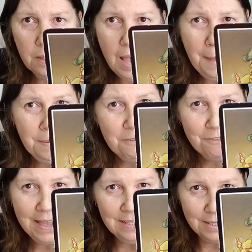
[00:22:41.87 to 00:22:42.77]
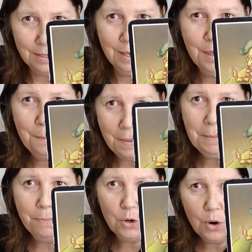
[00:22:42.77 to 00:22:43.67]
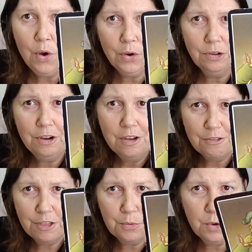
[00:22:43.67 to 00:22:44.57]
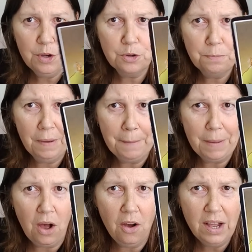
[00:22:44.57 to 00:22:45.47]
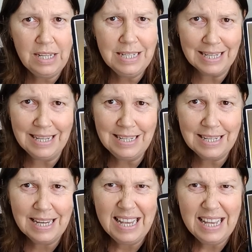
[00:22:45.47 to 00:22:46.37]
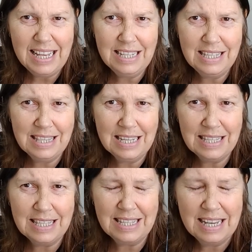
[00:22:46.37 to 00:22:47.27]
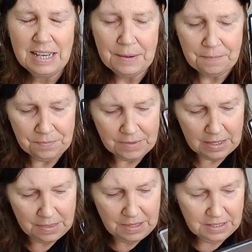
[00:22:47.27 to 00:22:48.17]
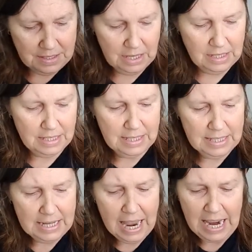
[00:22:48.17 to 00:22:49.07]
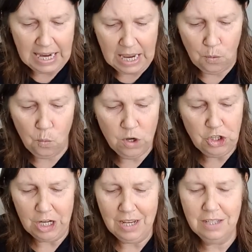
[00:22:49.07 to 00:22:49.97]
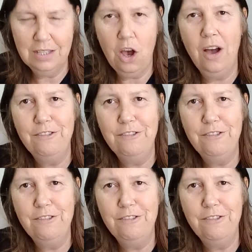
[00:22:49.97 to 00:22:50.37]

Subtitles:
happy face being put on for the world, but behind it is this snake, which is, I